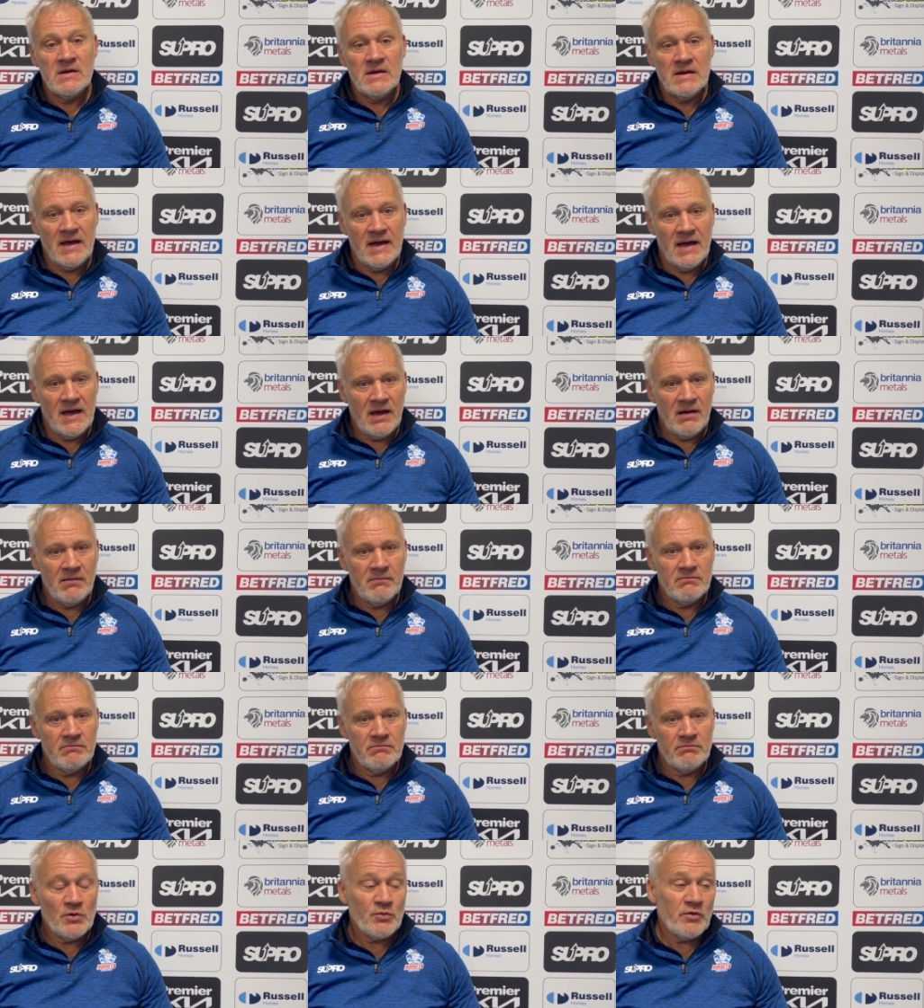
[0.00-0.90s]

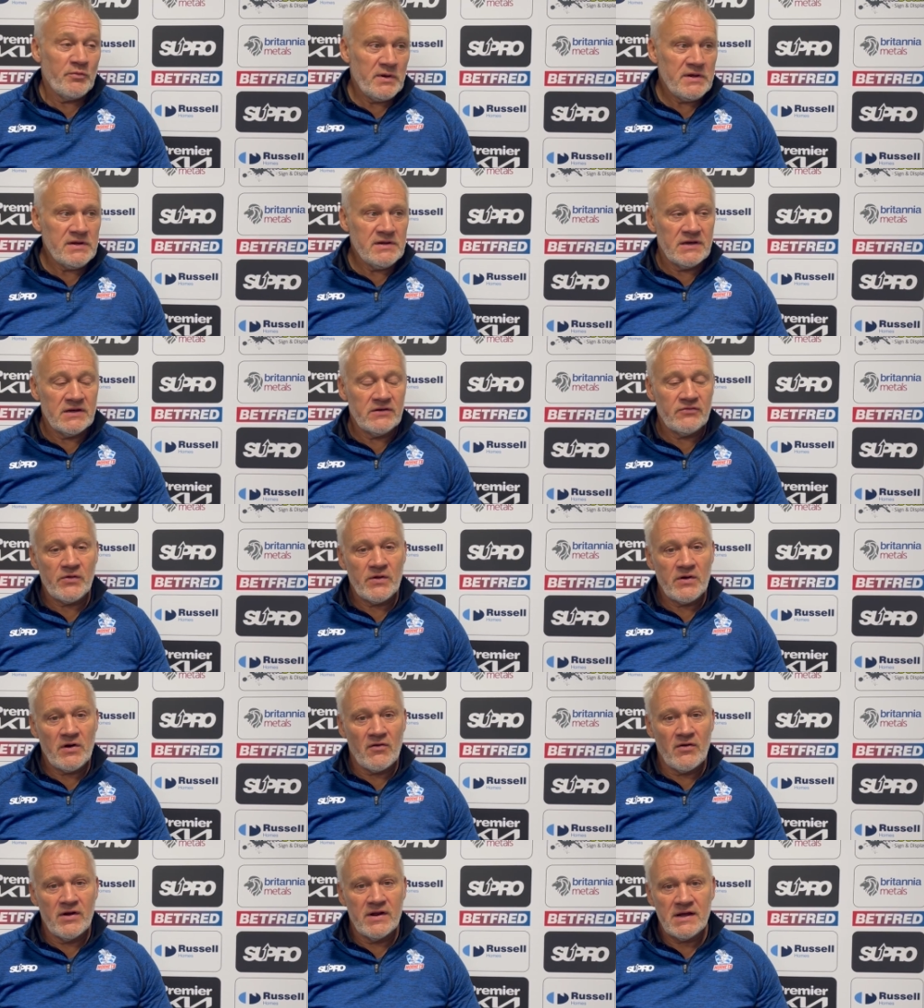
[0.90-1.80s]
Um, but we've beaten Keighley
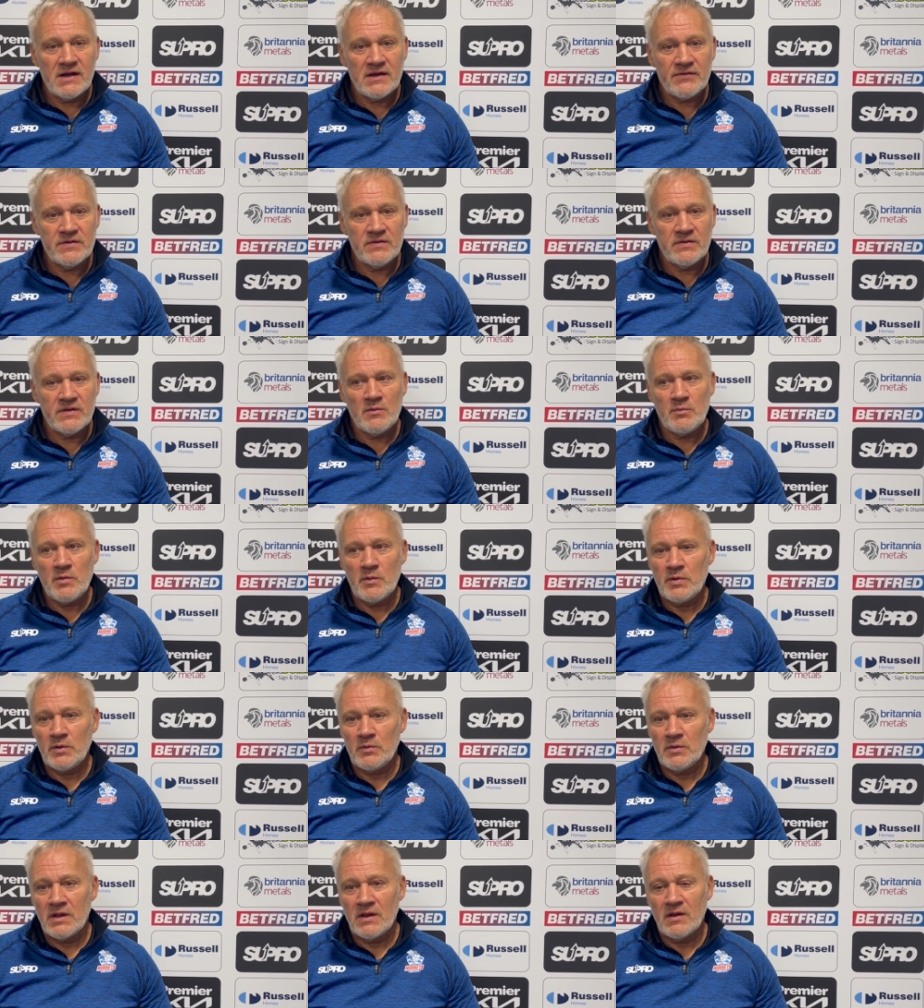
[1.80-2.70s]
already. I think they'll be
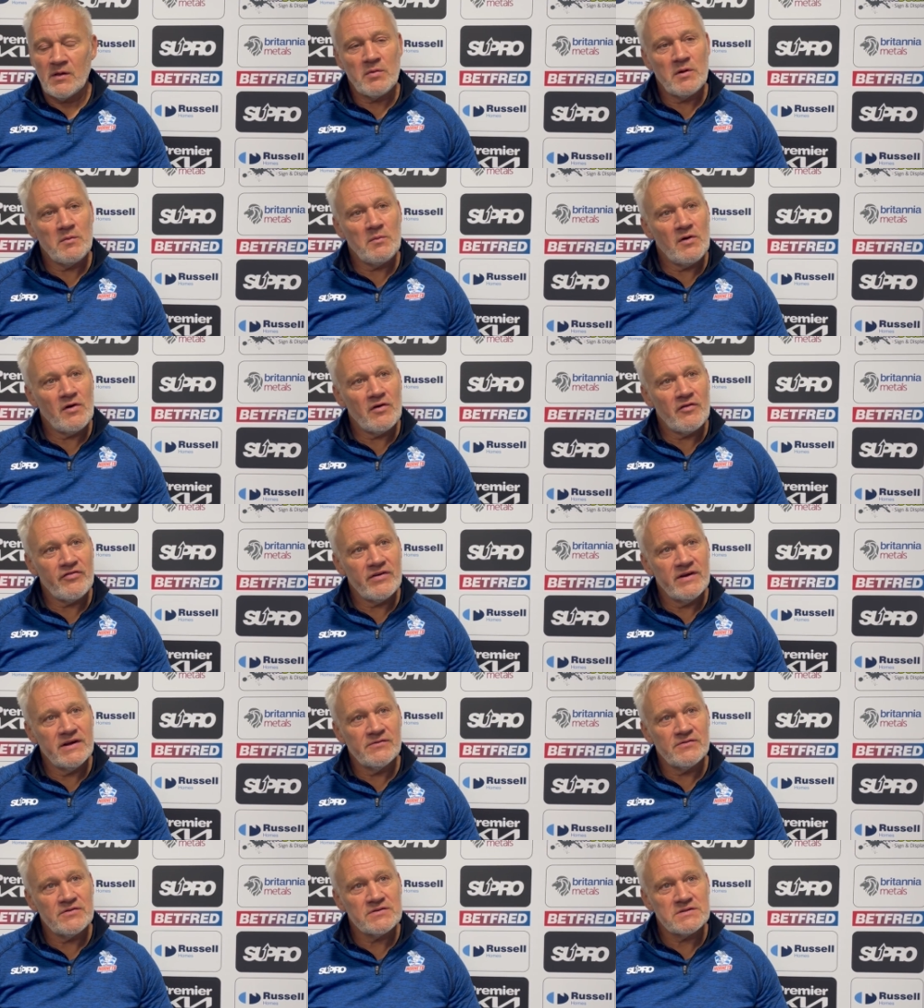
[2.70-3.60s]
probably a little bit more
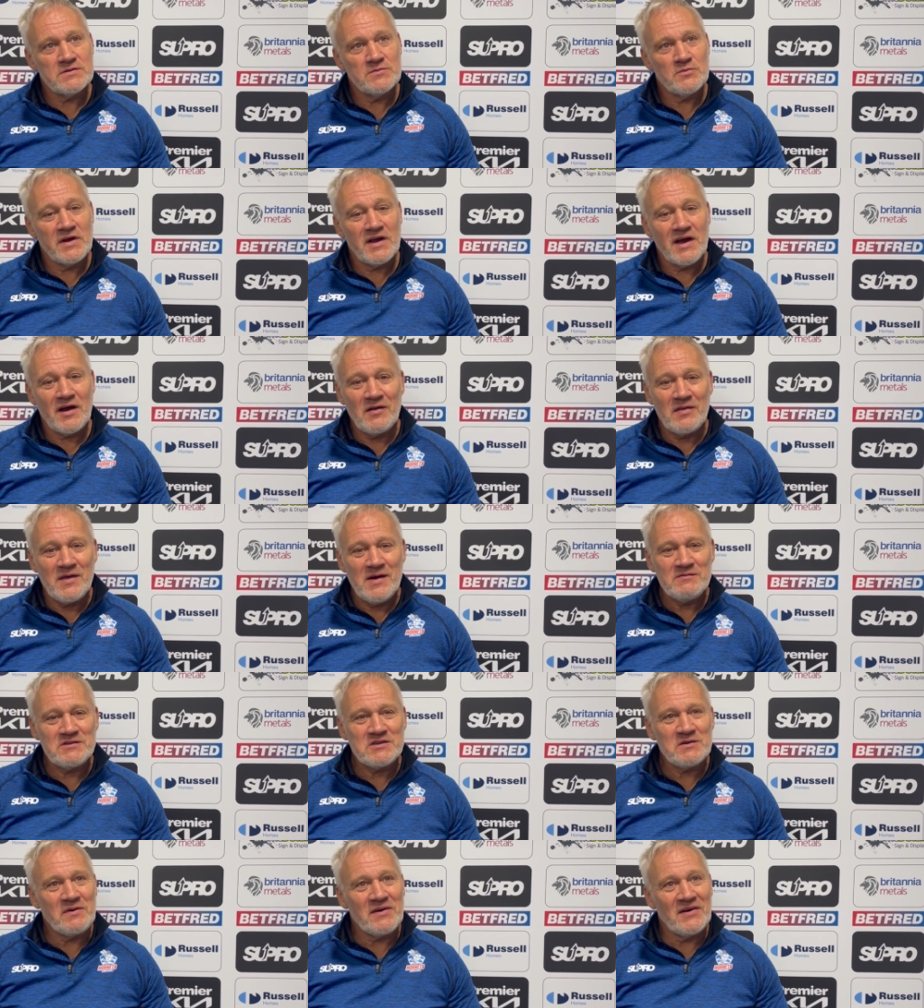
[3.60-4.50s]
afraid of us than we are of them,
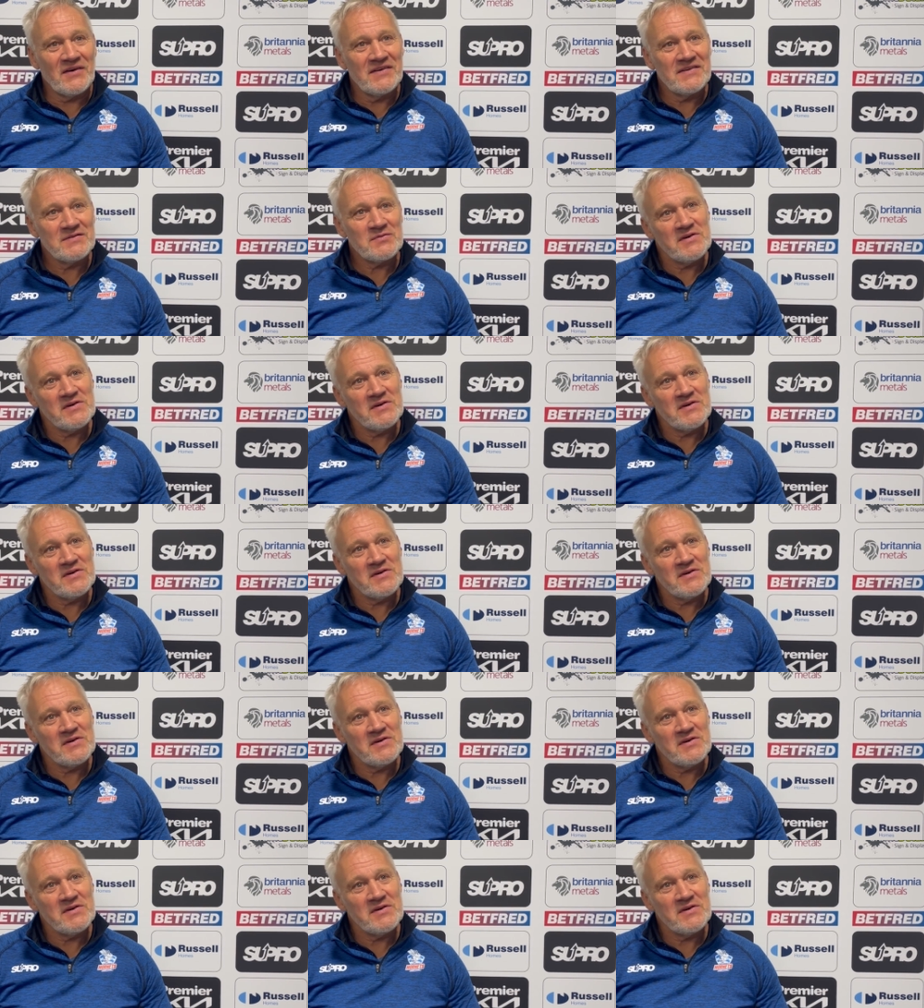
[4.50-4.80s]
to be honest.